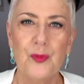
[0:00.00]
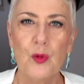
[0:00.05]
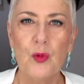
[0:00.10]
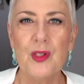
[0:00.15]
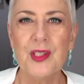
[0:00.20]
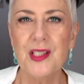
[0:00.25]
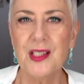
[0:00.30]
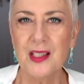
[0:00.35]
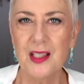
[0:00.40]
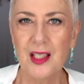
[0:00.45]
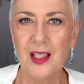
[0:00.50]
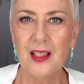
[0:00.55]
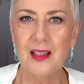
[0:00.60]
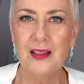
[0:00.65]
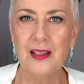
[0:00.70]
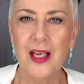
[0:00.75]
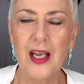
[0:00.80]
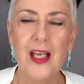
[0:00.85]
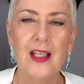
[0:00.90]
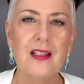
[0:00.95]
skin
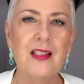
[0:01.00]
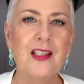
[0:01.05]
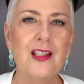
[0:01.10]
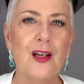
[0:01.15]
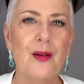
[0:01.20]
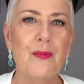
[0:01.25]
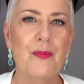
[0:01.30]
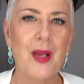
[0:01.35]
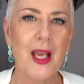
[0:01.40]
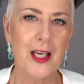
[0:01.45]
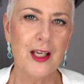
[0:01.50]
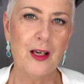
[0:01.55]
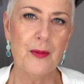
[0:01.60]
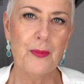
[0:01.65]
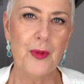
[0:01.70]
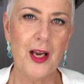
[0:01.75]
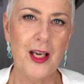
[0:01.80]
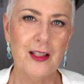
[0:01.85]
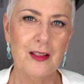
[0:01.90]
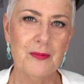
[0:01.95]
and some
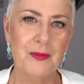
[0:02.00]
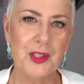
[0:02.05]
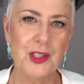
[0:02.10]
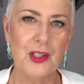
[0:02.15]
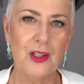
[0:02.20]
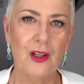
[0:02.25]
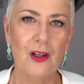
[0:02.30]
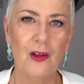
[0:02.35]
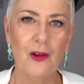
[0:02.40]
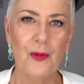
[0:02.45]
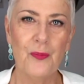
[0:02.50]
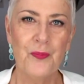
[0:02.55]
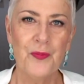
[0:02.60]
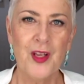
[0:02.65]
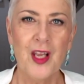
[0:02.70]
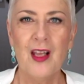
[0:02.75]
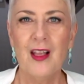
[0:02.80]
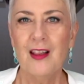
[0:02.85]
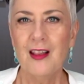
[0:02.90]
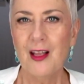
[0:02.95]
makeup items. So
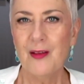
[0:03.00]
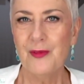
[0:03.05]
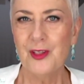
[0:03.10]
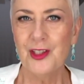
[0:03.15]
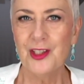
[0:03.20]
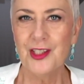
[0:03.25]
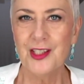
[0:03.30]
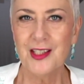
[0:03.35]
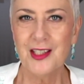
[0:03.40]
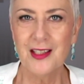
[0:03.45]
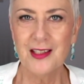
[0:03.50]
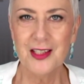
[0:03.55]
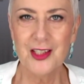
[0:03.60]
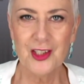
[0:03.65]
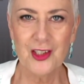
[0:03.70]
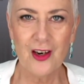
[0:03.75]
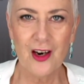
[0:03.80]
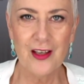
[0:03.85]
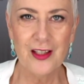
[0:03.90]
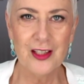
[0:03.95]
let me just get
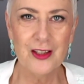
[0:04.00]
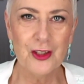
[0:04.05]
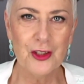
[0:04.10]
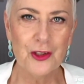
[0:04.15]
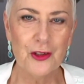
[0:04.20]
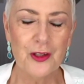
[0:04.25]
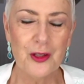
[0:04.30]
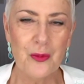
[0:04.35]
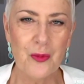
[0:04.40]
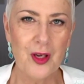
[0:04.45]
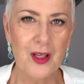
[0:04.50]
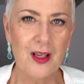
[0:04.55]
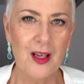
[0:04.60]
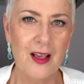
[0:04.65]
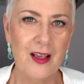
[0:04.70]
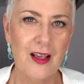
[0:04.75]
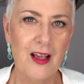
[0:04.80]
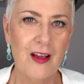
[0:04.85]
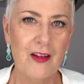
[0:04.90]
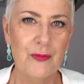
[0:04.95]
started and show you what
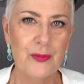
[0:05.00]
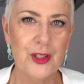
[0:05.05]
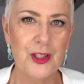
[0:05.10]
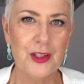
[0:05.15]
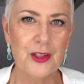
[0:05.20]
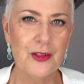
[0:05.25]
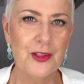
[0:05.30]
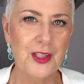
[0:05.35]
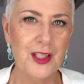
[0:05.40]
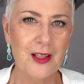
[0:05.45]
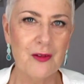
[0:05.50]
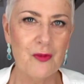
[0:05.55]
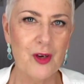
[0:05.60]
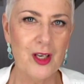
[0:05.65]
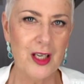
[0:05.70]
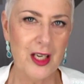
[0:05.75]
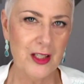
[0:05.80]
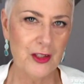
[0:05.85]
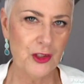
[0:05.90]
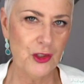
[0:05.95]
I have been using and what
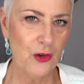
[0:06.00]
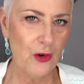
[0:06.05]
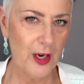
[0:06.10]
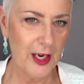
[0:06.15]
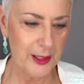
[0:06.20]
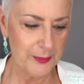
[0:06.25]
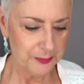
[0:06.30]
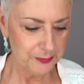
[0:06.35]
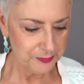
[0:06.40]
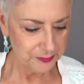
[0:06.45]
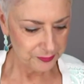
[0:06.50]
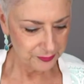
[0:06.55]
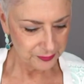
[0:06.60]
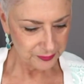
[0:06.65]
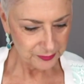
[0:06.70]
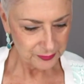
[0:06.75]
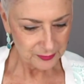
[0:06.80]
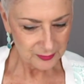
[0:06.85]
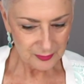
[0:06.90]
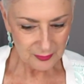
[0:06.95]
I enjoy.
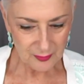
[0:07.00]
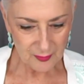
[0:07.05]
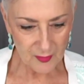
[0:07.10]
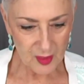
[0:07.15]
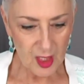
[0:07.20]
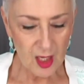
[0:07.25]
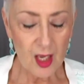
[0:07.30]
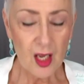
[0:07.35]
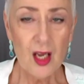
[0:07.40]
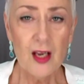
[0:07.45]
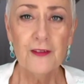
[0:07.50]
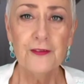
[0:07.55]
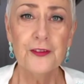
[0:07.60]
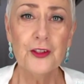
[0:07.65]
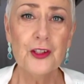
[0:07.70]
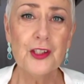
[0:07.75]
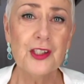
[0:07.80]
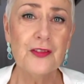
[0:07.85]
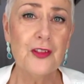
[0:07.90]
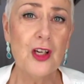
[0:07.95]

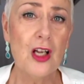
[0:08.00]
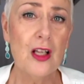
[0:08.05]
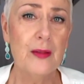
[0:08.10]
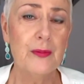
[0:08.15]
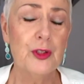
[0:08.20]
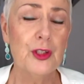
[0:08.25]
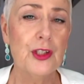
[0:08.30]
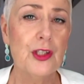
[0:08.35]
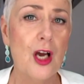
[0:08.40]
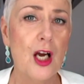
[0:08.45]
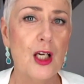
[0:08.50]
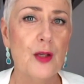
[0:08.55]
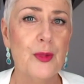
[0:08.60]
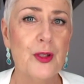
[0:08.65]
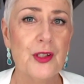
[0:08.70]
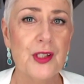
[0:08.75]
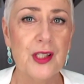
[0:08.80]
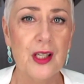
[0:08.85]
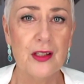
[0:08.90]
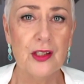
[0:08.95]
First of all, I'm going to talk
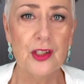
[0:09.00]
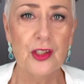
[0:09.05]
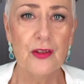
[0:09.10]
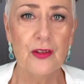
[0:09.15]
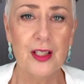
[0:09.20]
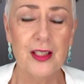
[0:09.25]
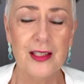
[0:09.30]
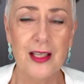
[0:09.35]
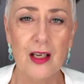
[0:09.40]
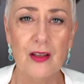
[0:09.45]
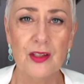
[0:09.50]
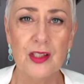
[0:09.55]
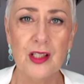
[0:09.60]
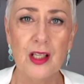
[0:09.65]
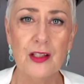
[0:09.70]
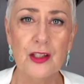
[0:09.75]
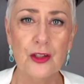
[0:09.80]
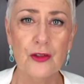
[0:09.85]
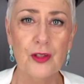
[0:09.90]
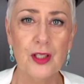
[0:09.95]
about sunscreen. Now,
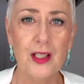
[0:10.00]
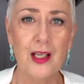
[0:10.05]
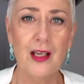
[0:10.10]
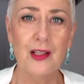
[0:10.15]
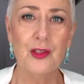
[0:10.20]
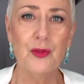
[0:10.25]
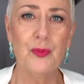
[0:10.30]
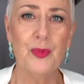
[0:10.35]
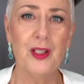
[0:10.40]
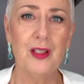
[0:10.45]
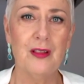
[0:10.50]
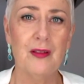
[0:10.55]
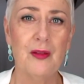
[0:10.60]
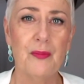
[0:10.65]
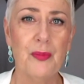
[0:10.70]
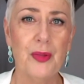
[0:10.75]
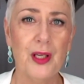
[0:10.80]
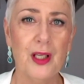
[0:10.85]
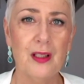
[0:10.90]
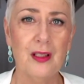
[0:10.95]
sunscreen has
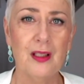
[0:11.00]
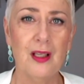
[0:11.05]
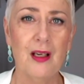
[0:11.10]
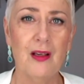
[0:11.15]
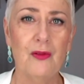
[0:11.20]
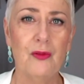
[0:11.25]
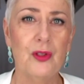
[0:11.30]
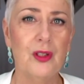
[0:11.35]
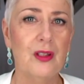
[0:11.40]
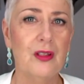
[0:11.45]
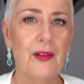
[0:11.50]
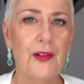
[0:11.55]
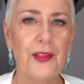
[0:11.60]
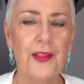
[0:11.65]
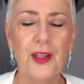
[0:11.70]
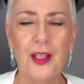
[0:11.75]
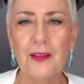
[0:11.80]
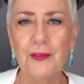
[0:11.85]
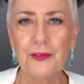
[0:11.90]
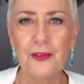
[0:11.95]
been a real
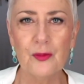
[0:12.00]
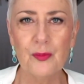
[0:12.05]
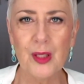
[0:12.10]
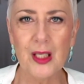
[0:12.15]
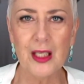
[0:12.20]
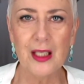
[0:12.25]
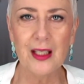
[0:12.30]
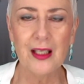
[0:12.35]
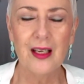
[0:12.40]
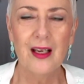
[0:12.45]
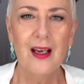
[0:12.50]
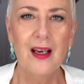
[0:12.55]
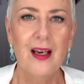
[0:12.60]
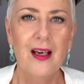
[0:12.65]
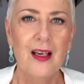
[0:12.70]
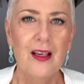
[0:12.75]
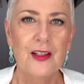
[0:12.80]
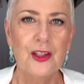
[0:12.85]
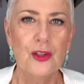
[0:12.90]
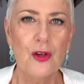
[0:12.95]
thing for me.
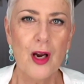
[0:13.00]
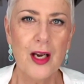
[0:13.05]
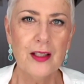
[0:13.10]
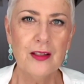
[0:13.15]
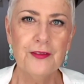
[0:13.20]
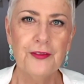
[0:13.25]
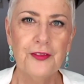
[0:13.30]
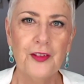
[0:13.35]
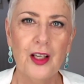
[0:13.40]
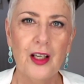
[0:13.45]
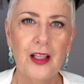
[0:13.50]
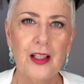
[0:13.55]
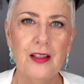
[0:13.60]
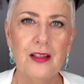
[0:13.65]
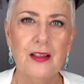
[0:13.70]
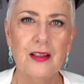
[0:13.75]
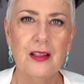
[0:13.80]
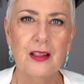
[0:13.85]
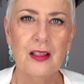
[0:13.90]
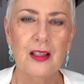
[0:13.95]
Trying to
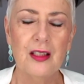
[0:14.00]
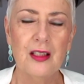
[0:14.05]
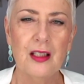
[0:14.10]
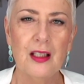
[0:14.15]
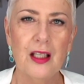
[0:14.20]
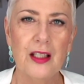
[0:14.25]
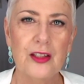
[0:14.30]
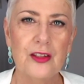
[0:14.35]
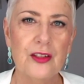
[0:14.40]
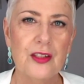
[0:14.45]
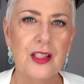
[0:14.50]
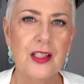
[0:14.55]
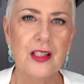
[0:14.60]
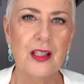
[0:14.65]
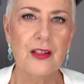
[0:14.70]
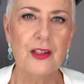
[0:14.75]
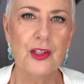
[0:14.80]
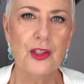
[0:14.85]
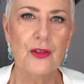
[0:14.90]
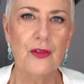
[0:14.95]
find a good
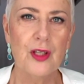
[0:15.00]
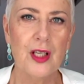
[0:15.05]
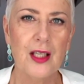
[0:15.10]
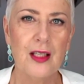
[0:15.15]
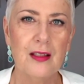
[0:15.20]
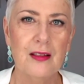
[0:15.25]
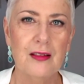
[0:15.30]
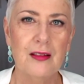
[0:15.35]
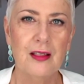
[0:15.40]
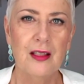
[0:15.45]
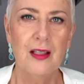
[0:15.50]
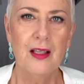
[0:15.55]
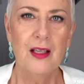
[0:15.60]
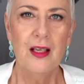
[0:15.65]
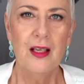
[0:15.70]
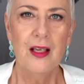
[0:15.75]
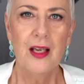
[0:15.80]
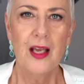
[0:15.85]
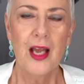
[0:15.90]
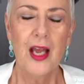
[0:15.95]
sunscreen
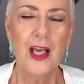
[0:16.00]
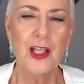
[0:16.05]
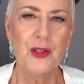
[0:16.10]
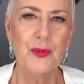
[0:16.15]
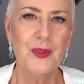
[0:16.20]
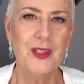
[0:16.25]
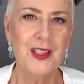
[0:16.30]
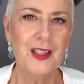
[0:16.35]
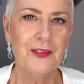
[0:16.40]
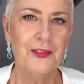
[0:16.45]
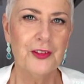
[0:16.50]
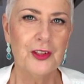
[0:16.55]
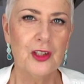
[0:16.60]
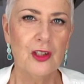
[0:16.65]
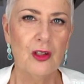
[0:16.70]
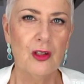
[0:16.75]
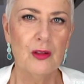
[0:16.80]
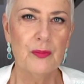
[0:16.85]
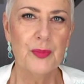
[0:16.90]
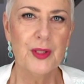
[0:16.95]
has been
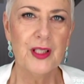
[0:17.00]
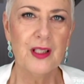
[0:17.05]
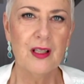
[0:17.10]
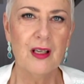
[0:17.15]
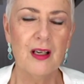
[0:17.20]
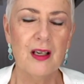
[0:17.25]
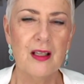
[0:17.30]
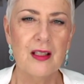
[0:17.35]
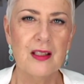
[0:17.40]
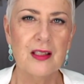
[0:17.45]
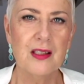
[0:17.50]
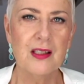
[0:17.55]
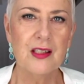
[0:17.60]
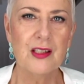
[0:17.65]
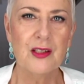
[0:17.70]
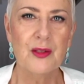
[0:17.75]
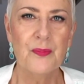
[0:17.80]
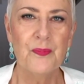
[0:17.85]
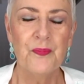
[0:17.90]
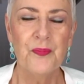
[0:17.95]
difficult
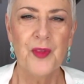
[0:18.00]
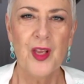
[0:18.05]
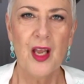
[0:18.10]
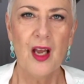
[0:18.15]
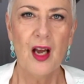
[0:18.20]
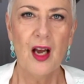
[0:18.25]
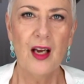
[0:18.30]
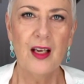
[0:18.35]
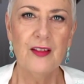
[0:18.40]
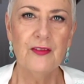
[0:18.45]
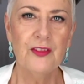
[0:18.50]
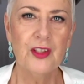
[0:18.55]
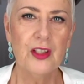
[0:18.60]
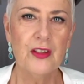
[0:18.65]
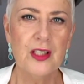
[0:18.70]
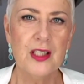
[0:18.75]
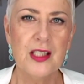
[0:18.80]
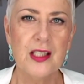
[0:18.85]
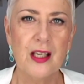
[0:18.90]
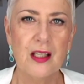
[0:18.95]
because I am
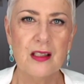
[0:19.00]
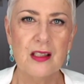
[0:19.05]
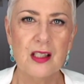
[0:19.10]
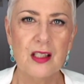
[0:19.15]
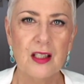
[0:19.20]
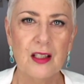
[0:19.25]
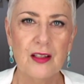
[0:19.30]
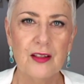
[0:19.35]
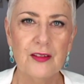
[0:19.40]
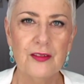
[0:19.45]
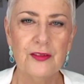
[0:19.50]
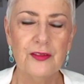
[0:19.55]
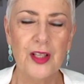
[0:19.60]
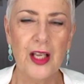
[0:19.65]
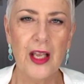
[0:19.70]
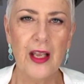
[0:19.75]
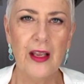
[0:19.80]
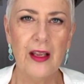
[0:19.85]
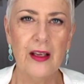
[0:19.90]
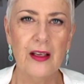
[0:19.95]
very sensitive,
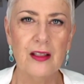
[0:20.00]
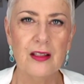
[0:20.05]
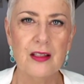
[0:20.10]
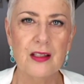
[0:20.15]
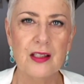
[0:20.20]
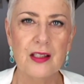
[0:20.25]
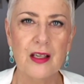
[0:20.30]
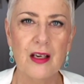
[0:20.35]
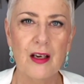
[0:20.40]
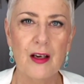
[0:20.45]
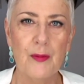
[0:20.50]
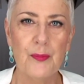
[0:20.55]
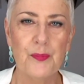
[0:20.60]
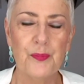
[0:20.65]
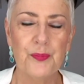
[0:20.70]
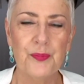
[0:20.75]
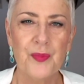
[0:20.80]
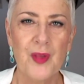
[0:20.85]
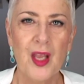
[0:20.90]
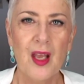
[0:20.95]
and
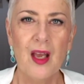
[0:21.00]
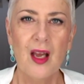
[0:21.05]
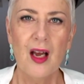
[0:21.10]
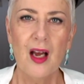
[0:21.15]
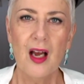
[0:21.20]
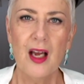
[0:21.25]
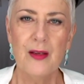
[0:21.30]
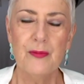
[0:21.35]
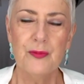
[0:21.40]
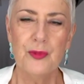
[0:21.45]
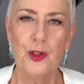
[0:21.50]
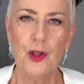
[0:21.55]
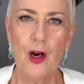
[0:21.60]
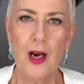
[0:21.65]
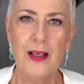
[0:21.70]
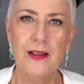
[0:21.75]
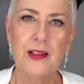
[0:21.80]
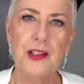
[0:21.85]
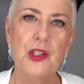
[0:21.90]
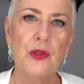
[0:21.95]
I'm
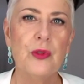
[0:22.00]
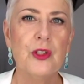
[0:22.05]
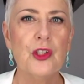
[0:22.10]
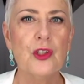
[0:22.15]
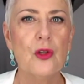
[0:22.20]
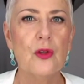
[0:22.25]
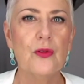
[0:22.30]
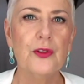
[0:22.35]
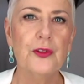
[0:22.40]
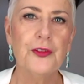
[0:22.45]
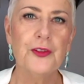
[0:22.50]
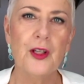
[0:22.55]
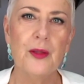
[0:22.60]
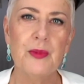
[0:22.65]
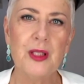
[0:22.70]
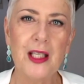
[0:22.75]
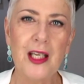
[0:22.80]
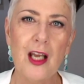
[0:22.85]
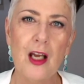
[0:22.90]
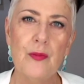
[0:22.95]
trying to switch over from
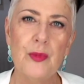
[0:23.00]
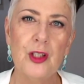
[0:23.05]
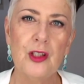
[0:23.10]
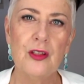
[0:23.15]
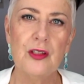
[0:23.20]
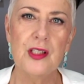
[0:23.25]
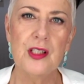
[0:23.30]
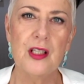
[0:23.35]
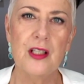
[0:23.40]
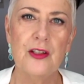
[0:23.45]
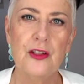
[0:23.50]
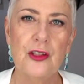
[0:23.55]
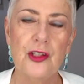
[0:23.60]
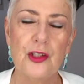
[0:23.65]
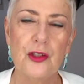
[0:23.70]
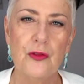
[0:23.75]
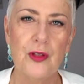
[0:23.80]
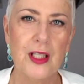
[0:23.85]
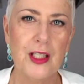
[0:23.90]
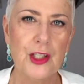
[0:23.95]
the chemical
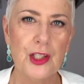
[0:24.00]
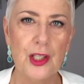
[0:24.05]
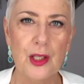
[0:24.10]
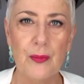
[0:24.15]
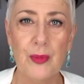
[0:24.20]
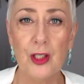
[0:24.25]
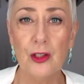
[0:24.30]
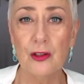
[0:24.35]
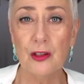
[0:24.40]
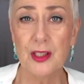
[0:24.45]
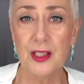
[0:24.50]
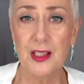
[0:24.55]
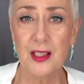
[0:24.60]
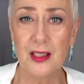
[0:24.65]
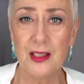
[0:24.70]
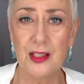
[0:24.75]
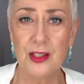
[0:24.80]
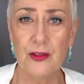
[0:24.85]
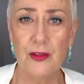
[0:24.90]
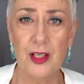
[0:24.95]
sunscreen to the mineral
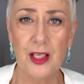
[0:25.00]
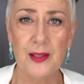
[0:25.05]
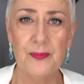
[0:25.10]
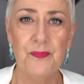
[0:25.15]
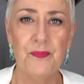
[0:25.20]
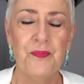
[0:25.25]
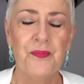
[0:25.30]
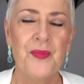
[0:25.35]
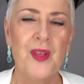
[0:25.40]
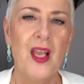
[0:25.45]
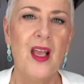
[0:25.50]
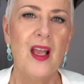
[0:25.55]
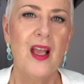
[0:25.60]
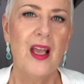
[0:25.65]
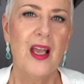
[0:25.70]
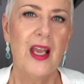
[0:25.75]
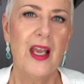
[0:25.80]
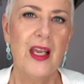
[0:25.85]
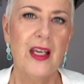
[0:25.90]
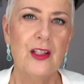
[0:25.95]
sunscreen.
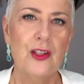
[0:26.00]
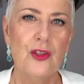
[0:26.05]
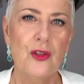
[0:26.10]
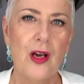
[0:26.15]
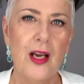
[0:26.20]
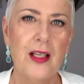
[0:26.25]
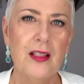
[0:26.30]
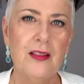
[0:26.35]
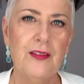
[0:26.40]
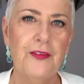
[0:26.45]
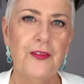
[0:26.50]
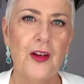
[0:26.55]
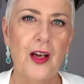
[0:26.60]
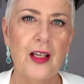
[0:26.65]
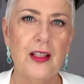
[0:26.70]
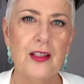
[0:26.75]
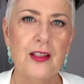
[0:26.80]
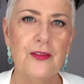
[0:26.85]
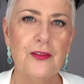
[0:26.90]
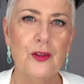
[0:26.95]
And trying to
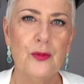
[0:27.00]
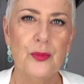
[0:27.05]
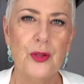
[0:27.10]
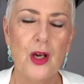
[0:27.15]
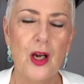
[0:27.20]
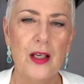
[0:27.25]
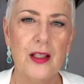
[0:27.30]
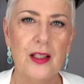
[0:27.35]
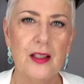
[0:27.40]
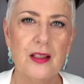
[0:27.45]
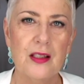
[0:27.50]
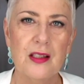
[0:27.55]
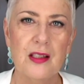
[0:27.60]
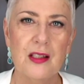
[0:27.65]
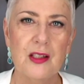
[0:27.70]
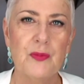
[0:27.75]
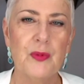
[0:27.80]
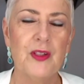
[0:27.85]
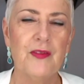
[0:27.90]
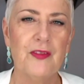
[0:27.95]
find different products
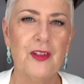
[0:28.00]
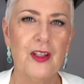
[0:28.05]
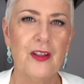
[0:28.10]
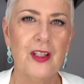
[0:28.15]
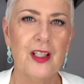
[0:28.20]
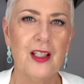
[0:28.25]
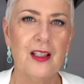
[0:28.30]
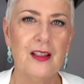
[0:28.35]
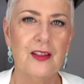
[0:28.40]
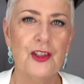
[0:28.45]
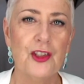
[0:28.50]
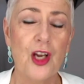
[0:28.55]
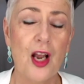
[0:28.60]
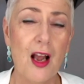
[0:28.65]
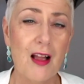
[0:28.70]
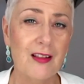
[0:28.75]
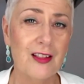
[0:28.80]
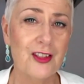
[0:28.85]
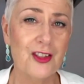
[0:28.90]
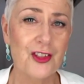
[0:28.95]
has been very
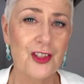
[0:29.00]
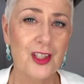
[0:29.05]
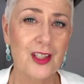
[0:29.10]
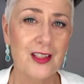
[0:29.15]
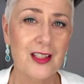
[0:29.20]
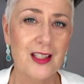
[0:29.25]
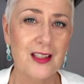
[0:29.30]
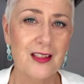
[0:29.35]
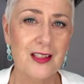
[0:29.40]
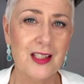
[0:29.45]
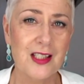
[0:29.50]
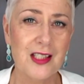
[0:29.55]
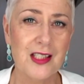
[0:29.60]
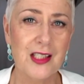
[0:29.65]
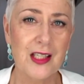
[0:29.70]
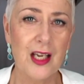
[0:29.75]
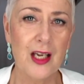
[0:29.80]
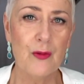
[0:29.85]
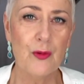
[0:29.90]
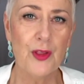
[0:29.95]
challenging, needless to
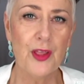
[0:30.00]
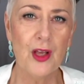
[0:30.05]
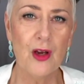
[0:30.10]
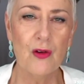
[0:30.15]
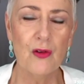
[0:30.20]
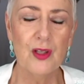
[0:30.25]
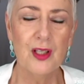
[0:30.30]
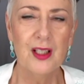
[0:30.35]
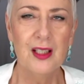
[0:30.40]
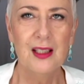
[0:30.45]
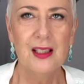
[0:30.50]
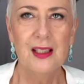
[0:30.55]
say, without